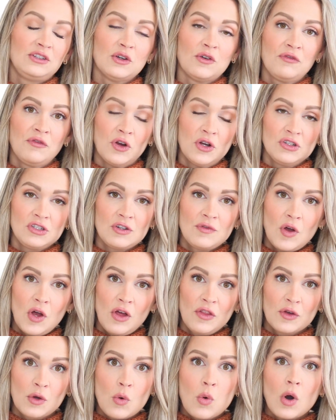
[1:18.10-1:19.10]
so first of
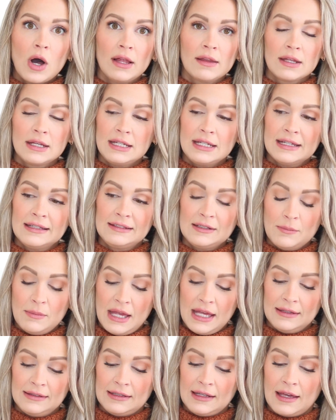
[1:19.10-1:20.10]
all, the quality is
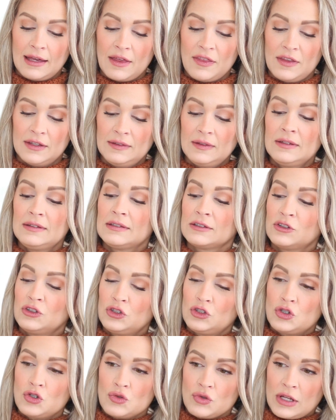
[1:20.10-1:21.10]
amazing. This is
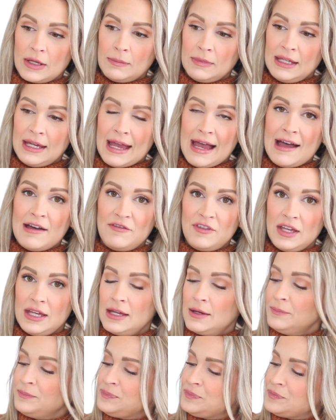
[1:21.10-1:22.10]
extremely
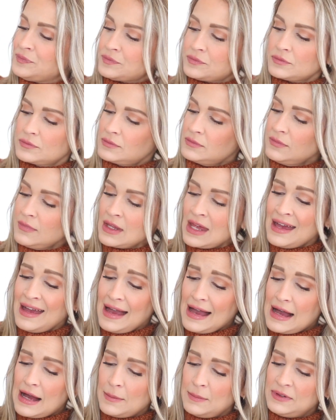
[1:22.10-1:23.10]
heavy,
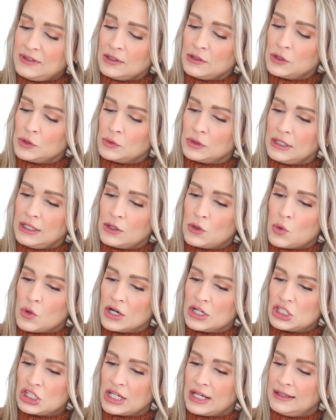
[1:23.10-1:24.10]
absolutely
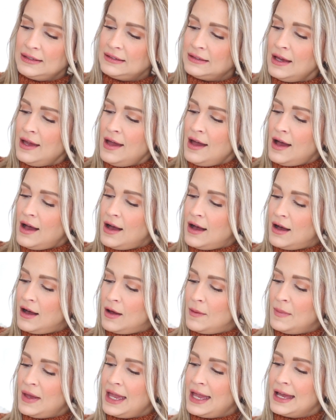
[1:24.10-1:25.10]
gorgeous.
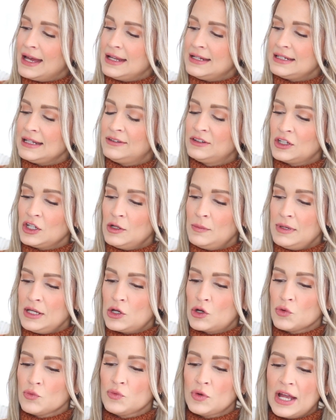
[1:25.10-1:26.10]
And it's going to
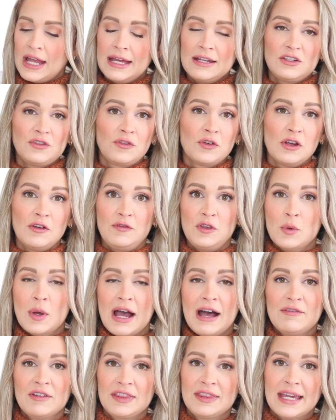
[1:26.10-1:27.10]
be great for if you
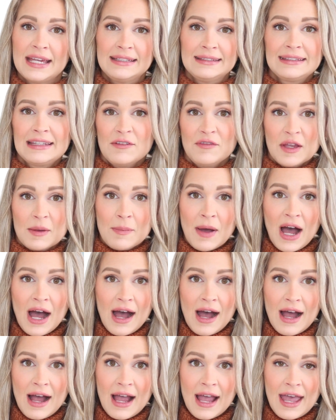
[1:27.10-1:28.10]
have a Thanksgiving
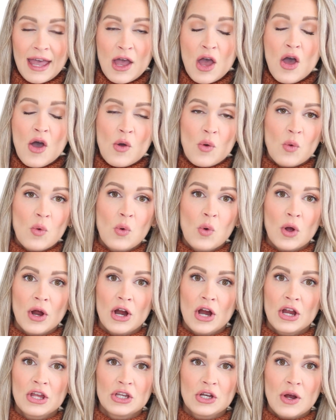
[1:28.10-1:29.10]
pie
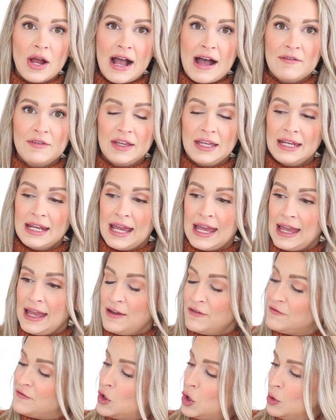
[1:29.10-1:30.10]
or you're having
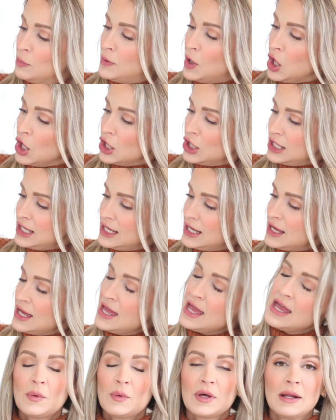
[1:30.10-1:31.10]
a fall party.
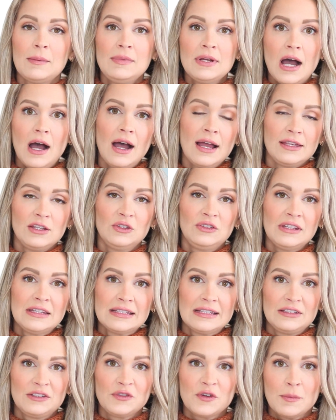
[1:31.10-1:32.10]
when I'm not using
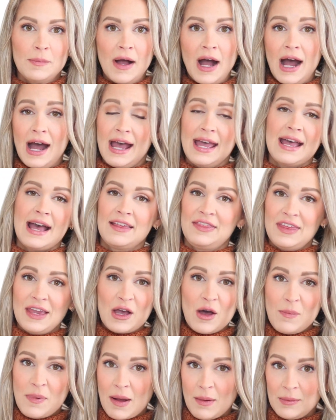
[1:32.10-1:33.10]
this for pie, I
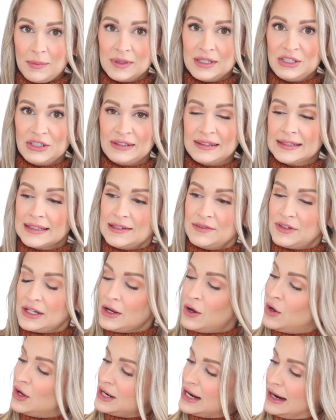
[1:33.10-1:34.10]
think I'll probably just leave
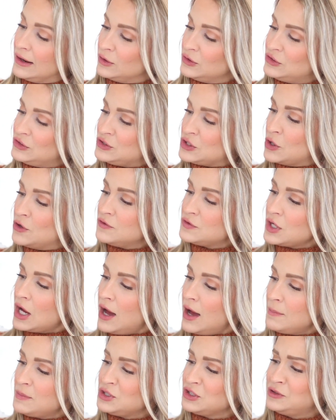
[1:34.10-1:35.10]
it on our
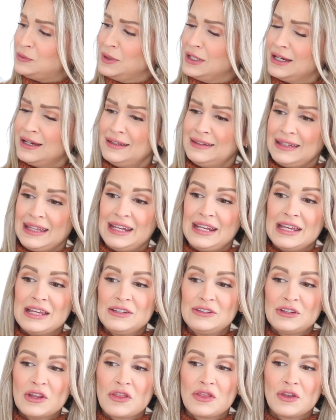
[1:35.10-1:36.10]
stovetop just because it
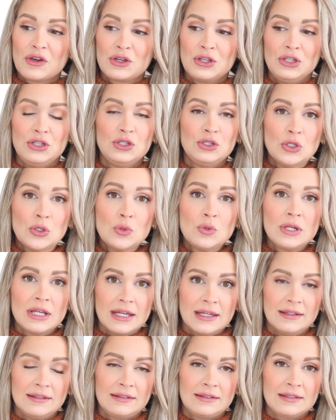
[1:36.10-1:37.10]
is the
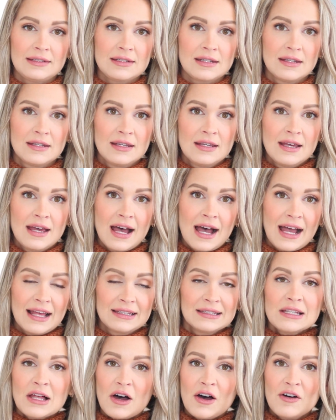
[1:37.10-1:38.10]
cutest.
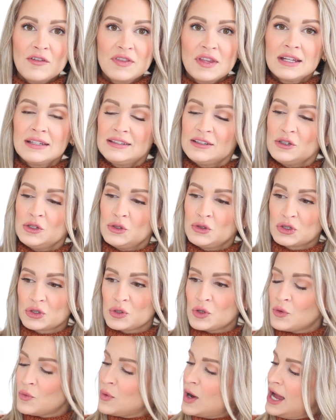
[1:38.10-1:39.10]
I love that it's a
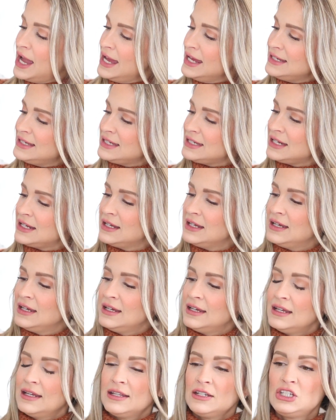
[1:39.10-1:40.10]
neutral white,
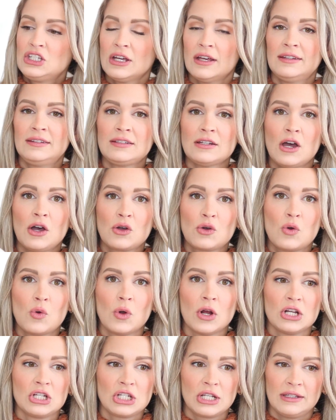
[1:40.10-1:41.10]
just a
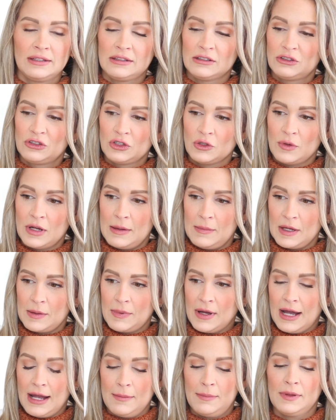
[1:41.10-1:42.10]
gorgeous
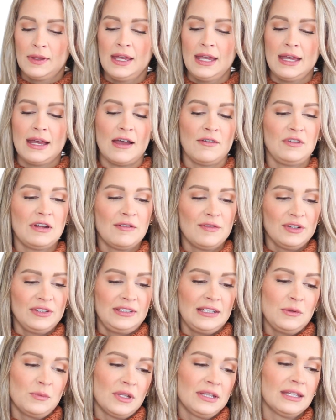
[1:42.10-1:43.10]
ceramic pie plate. I've never
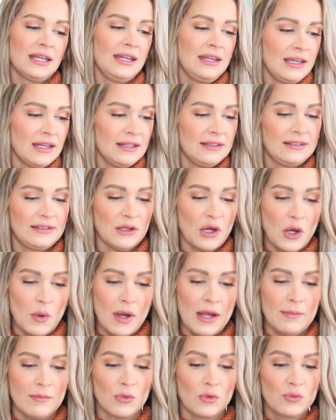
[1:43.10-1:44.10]
seen one like it,
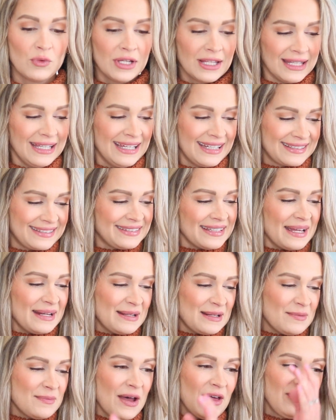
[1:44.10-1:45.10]
so I'm really
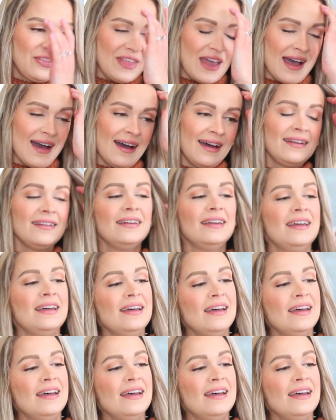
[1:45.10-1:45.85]
excited about that.